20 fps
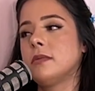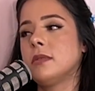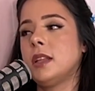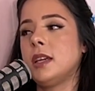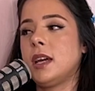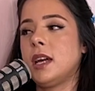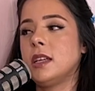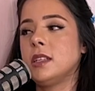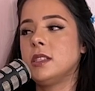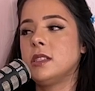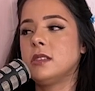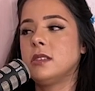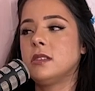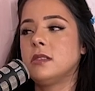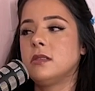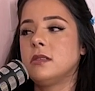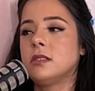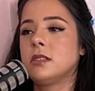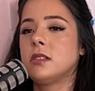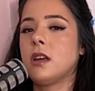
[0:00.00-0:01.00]
Like, I
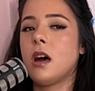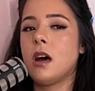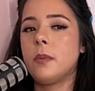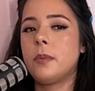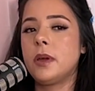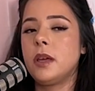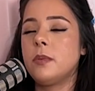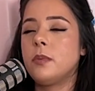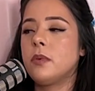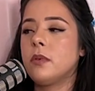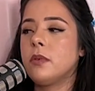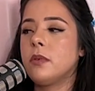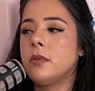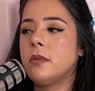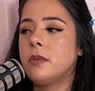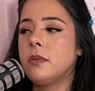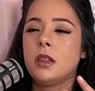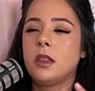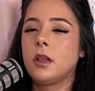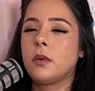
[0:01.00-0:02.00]
saw
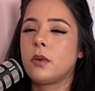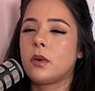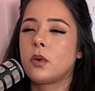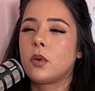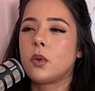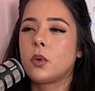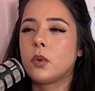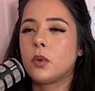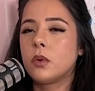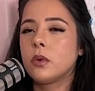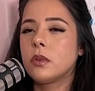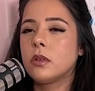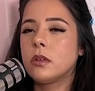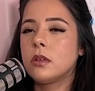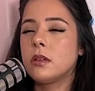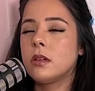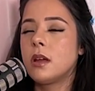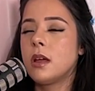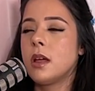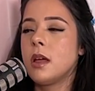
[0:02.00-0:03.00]
people. They were
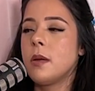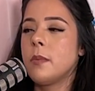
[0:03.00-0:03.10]
cool.